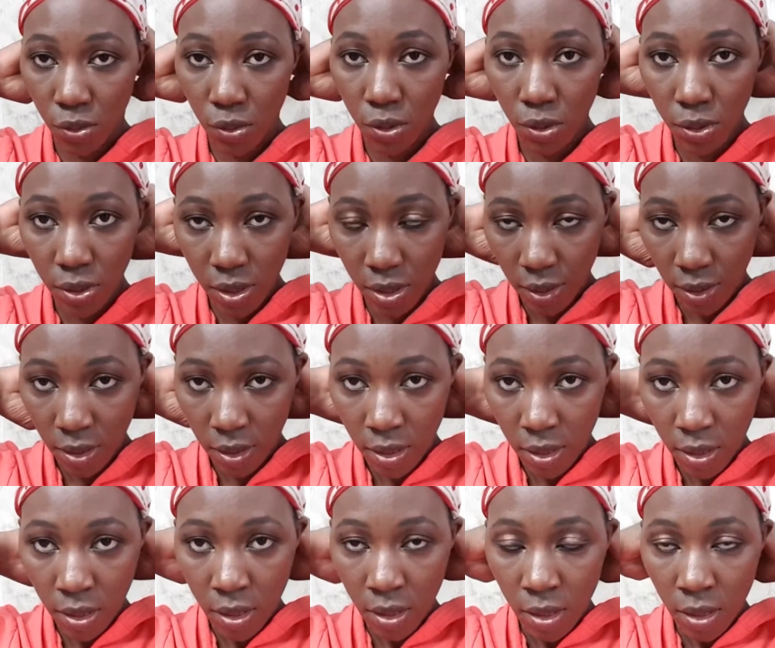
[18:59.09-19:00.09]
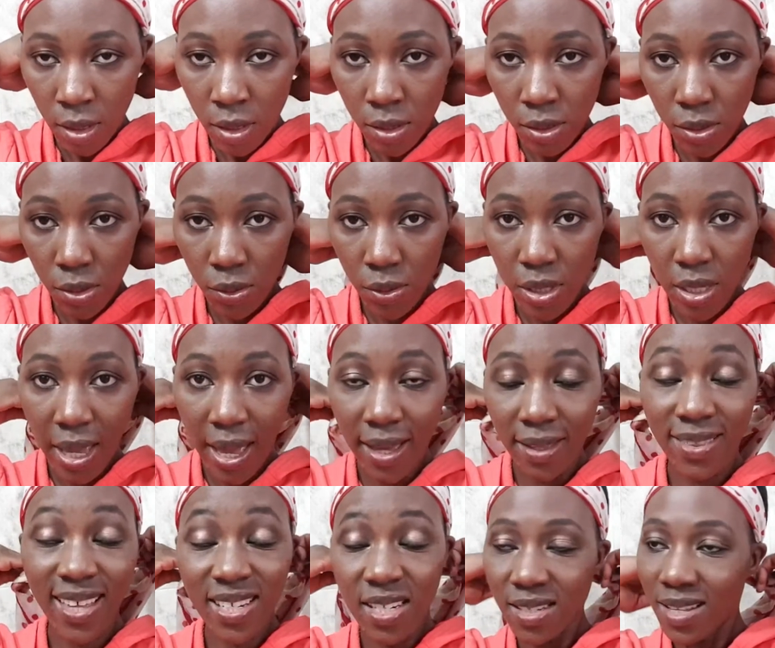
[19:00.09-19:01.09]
code. So yeah, that is